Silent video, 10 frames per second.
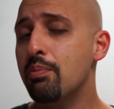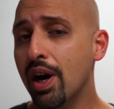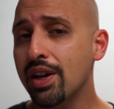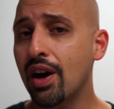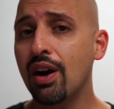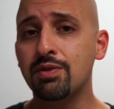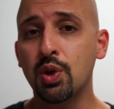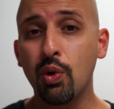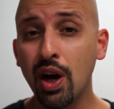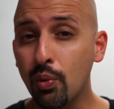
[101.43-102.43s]
But
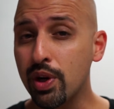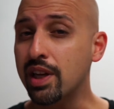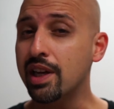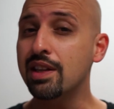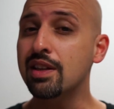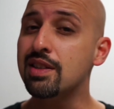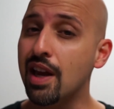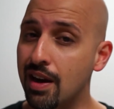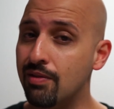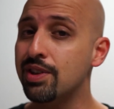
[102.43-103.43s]
after a while, when you hear this
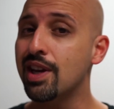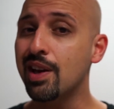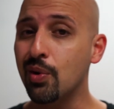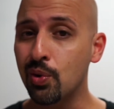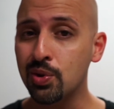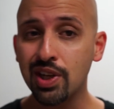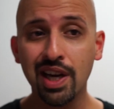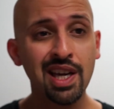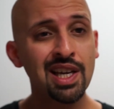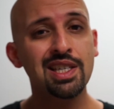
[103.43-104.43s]
every day, all
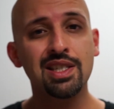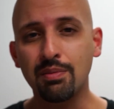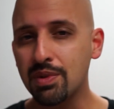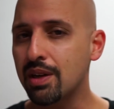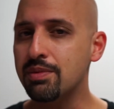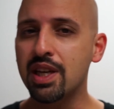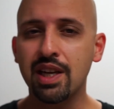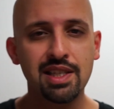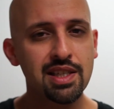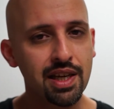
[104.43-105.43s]
day, sometimes you
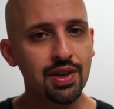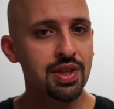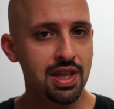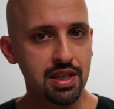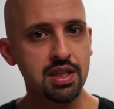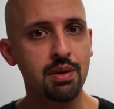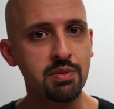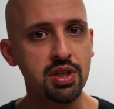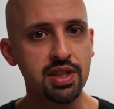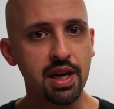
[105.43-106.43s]
get sick of these
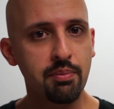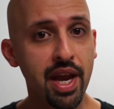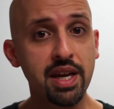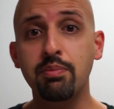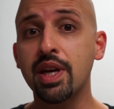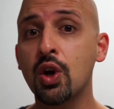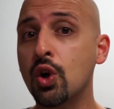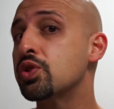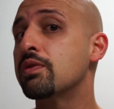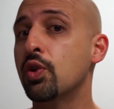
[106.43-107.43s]
assumptions that are made
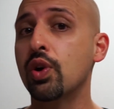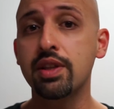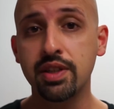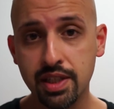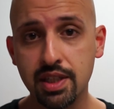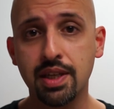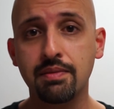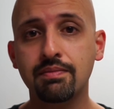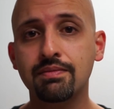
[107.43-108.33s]
because of your ethnicity.